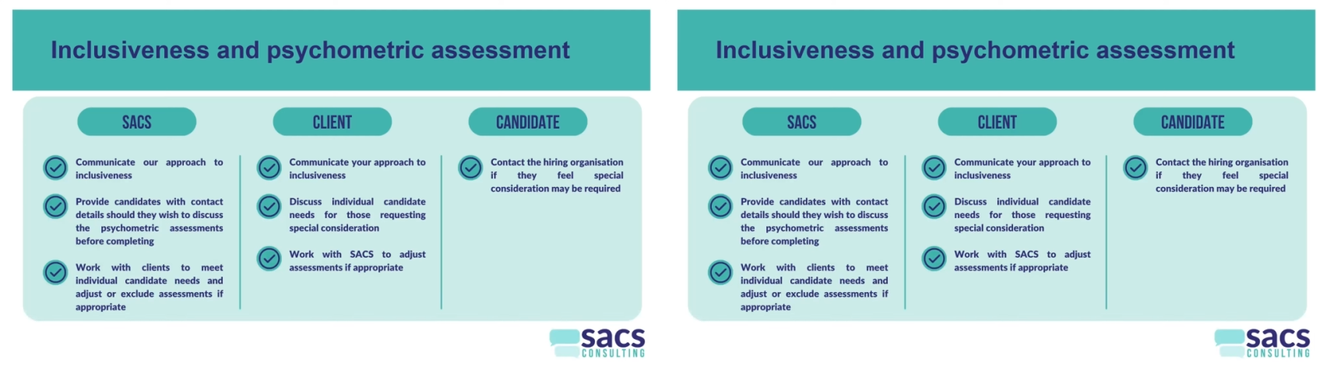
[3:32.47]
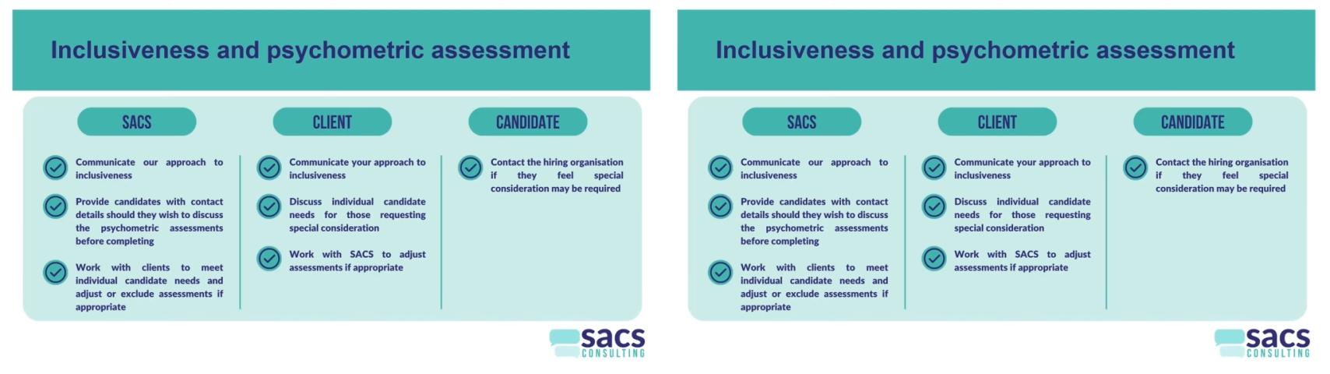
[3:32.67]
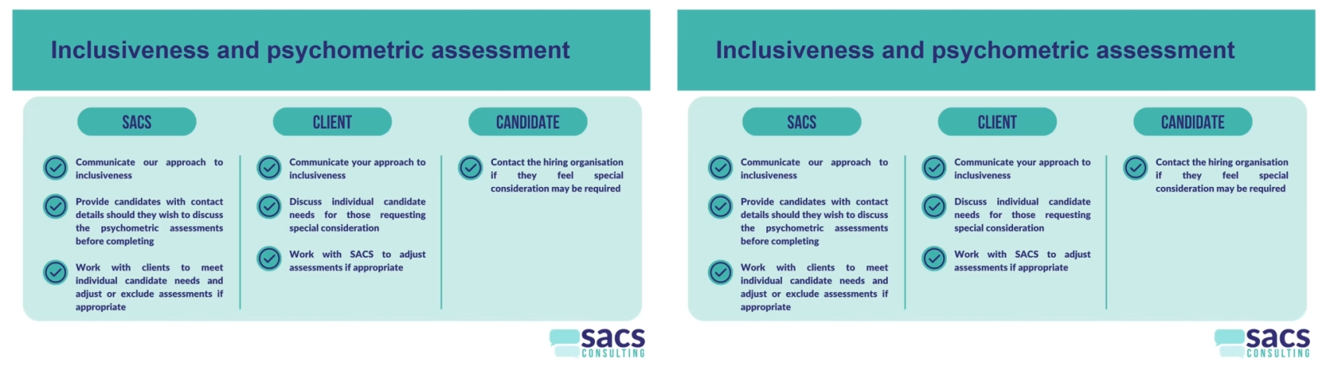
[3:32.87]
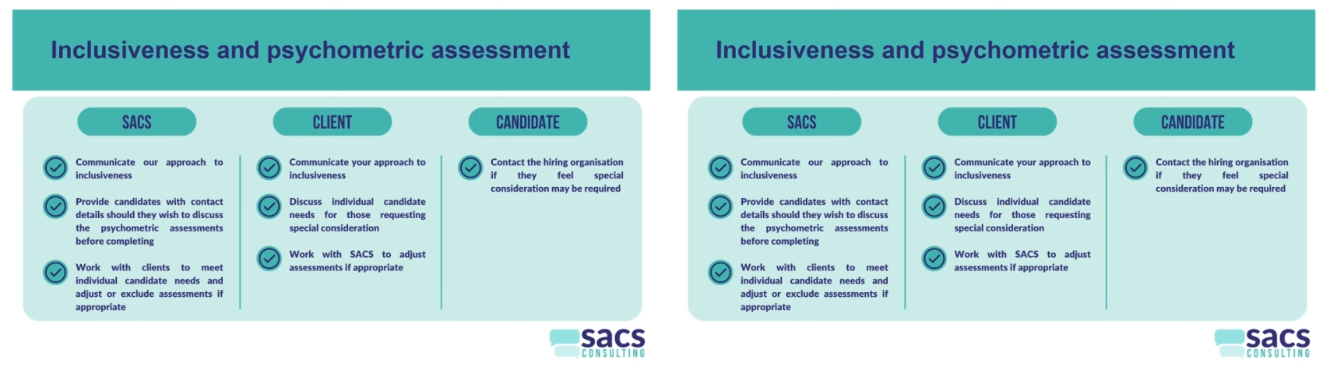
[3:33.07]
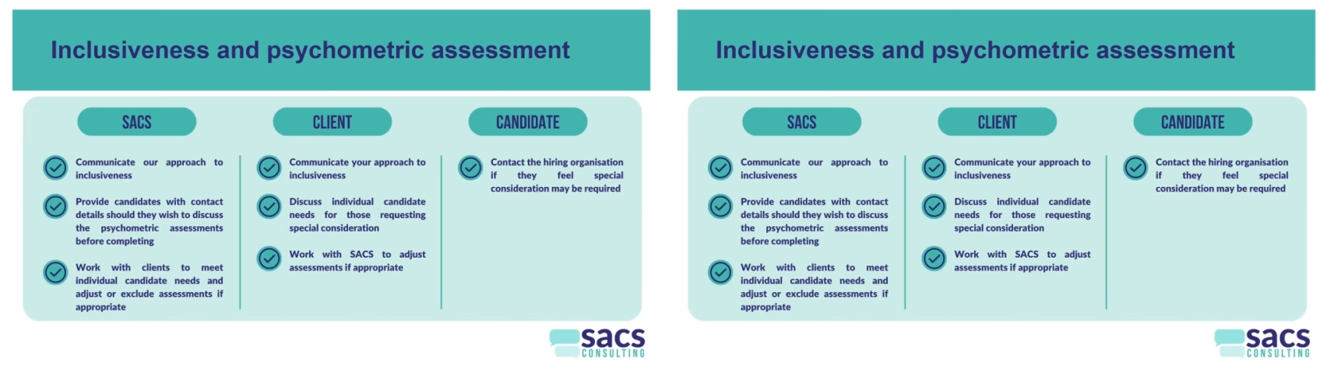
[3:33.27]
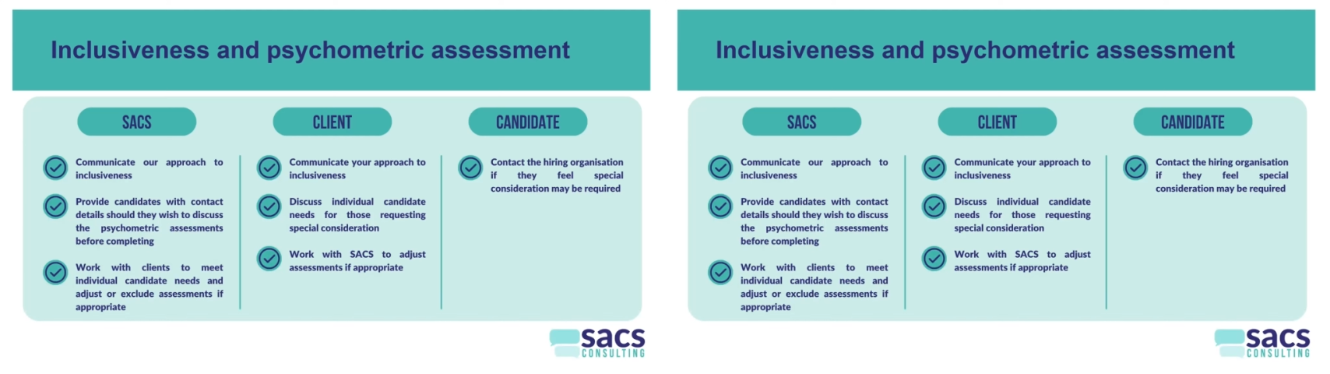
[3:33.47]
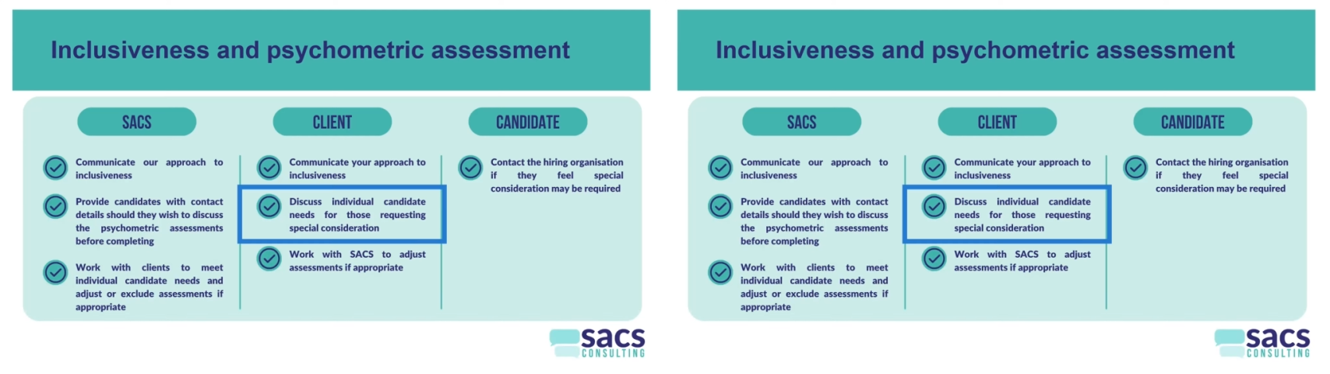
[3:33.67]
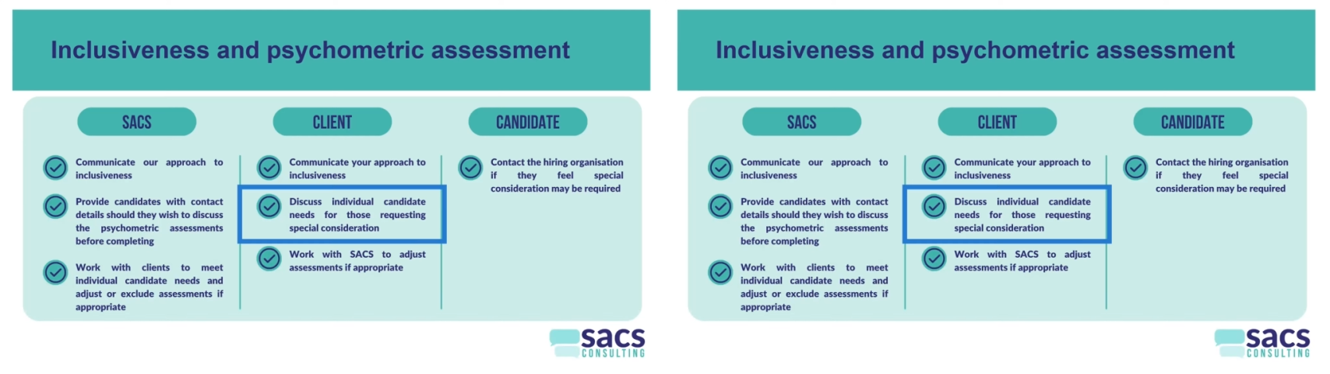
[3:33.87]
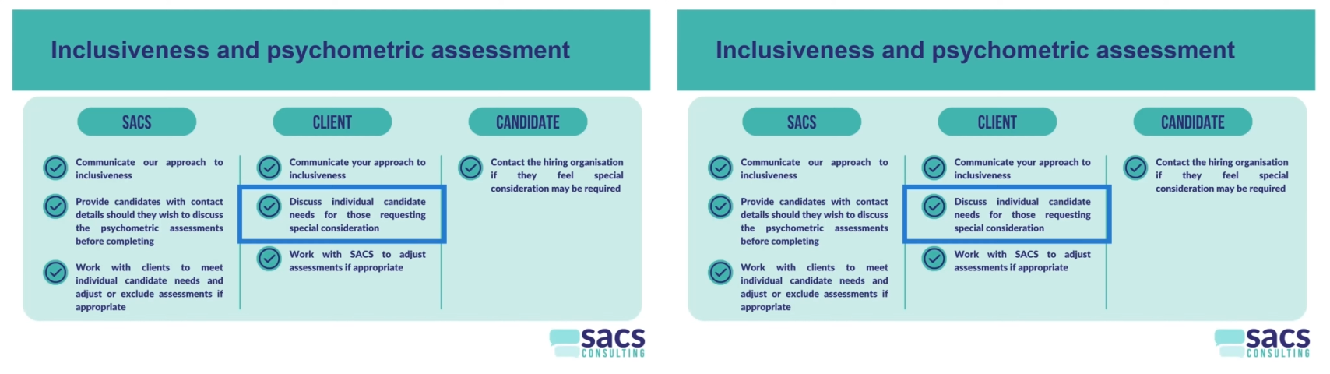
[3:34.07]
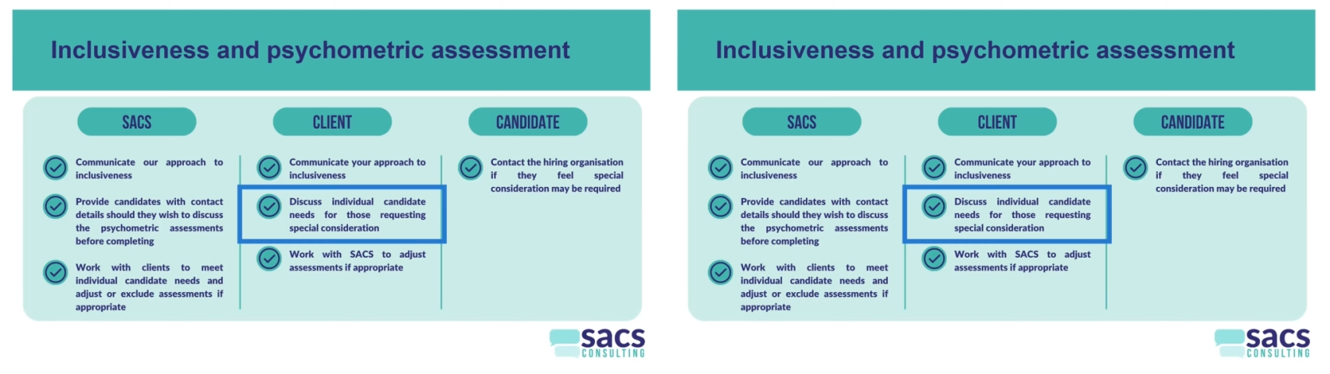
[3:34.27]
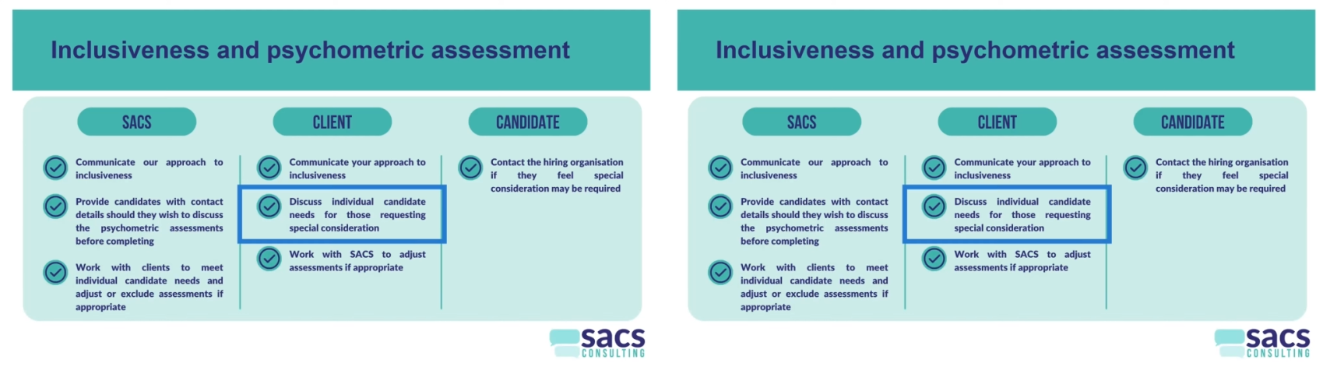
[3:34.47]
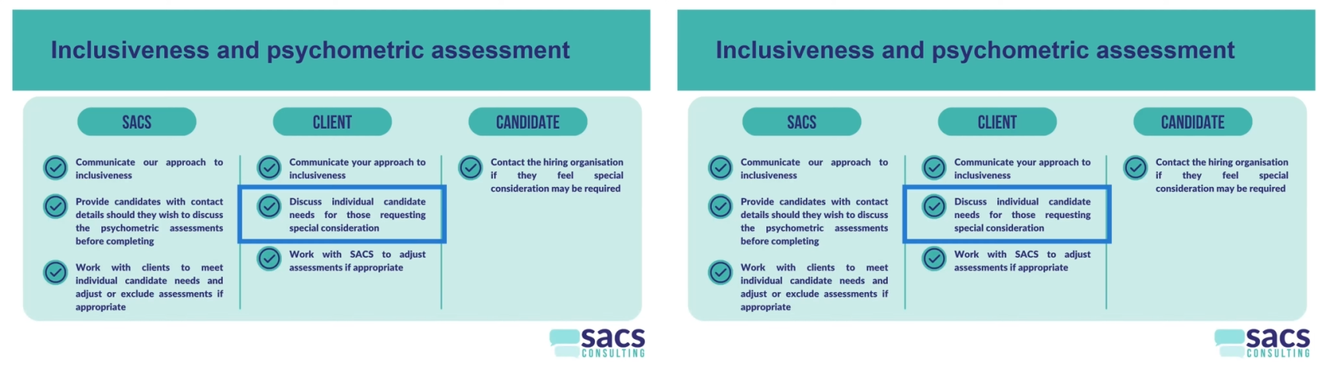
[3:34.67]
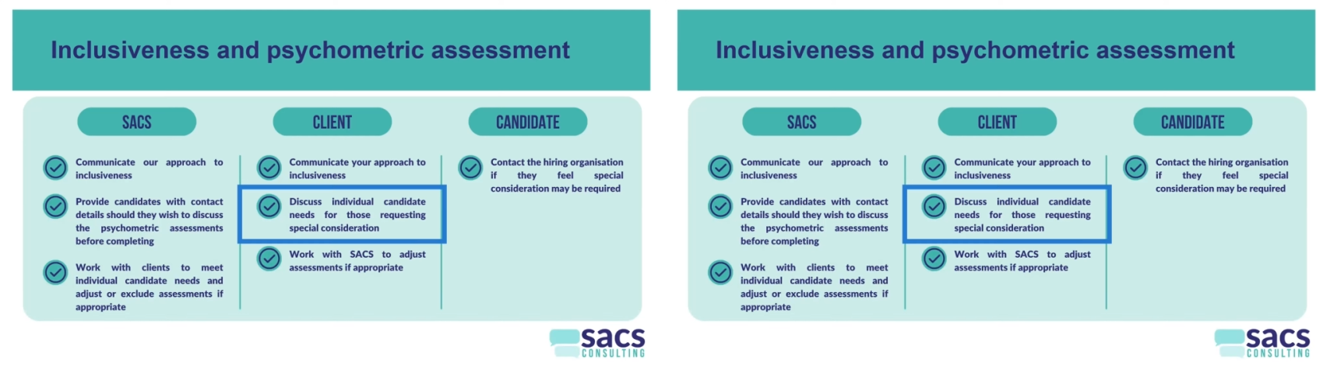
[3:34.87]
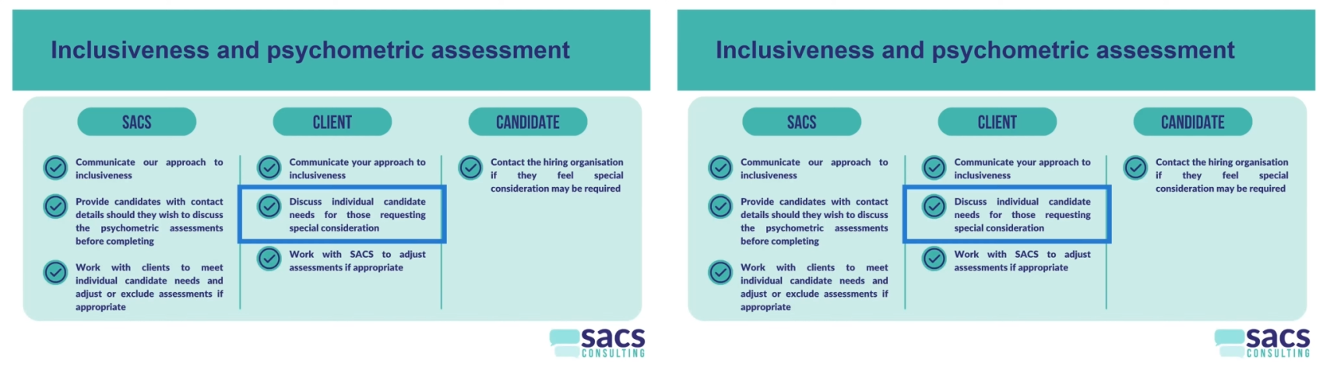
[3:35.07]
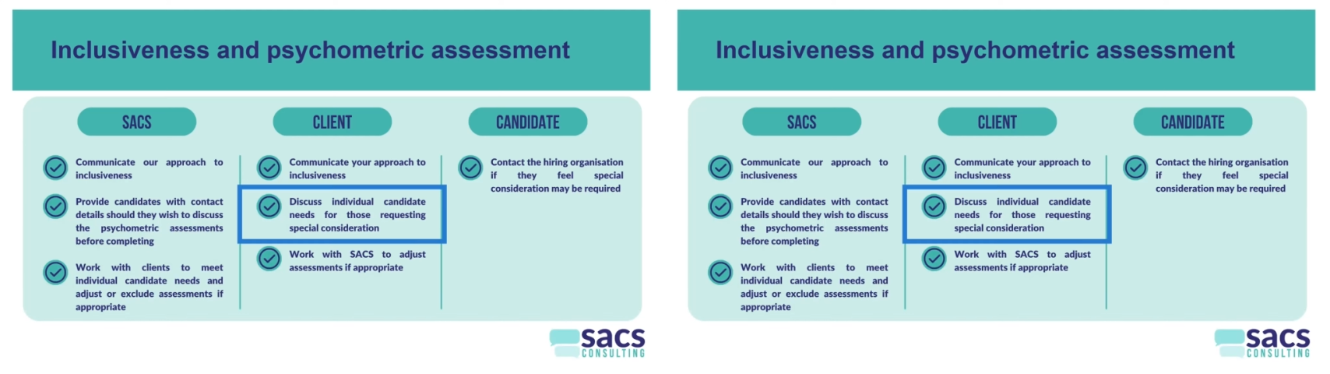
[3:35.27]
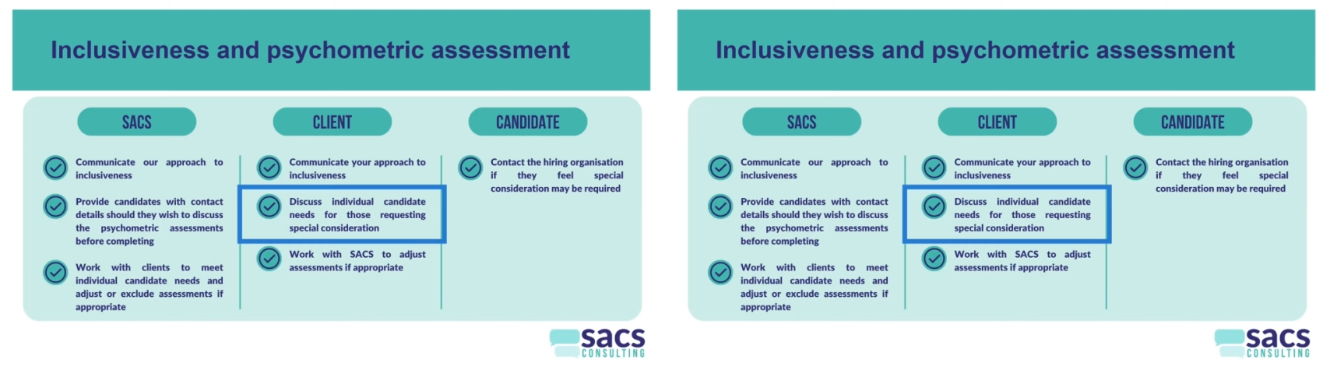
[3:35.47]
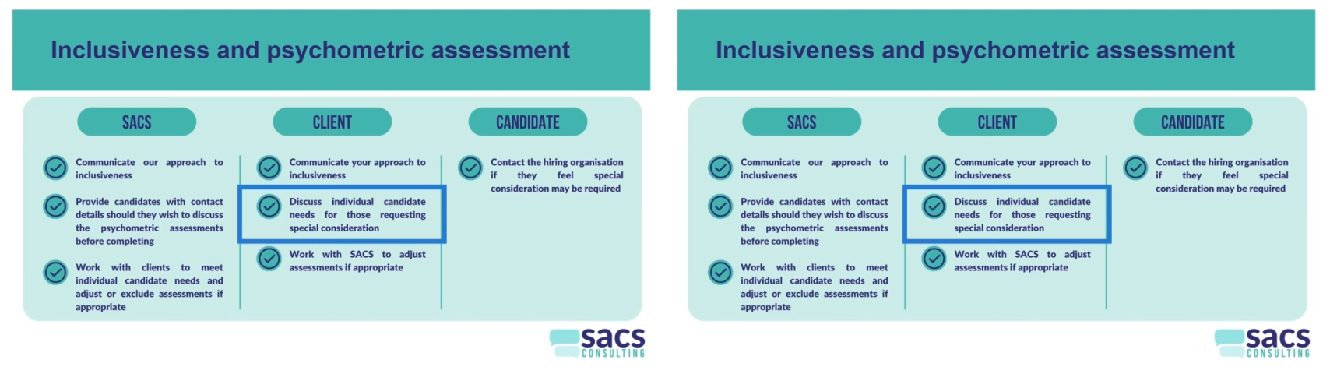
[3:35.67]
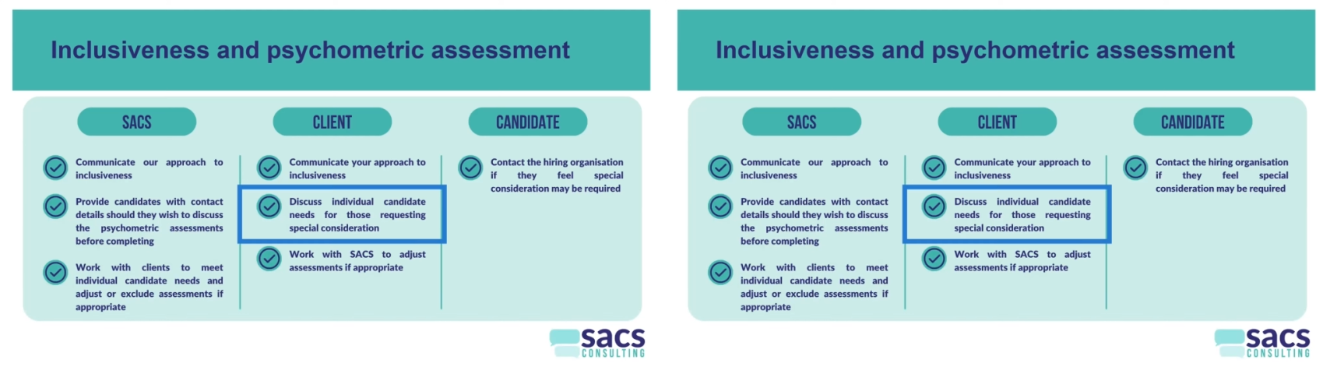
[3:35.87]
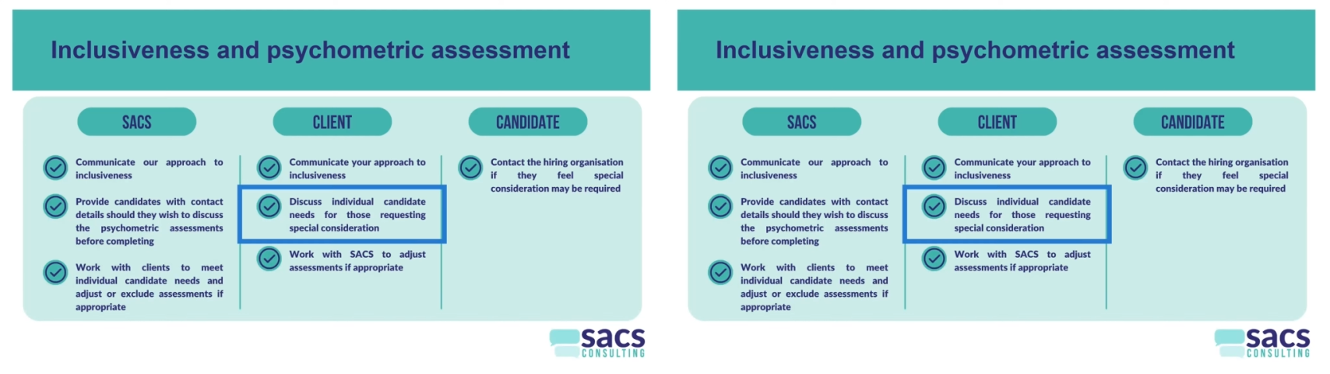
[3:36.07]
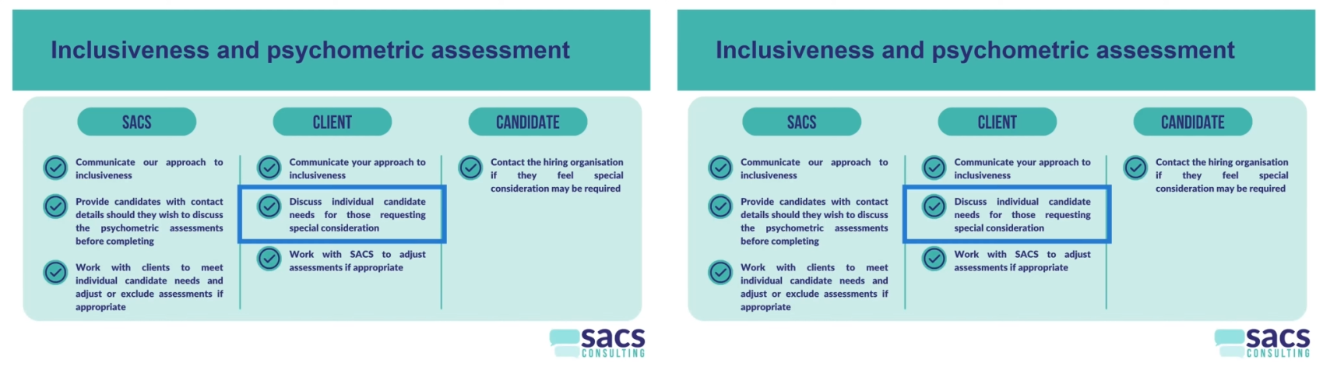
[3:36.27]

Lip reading: [unreadable: no face in view]